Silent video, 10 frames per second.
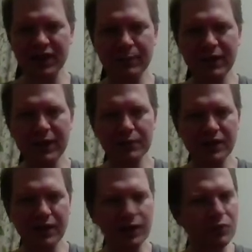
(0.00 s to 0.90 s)
gonna be able
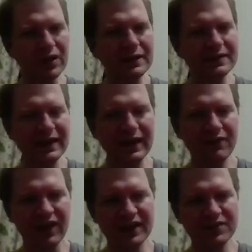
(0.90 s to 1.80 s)
to really take
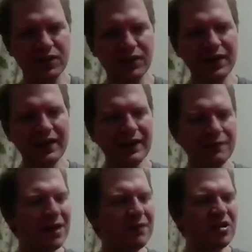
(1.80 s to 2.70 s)
advantage of it.
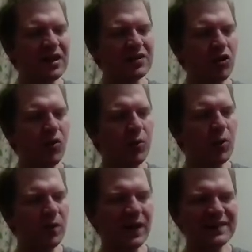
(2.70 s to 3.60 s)
Maybe you get the Cobalt
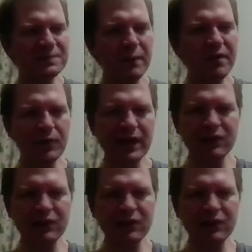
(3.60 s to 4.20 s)
things. Maybe you get the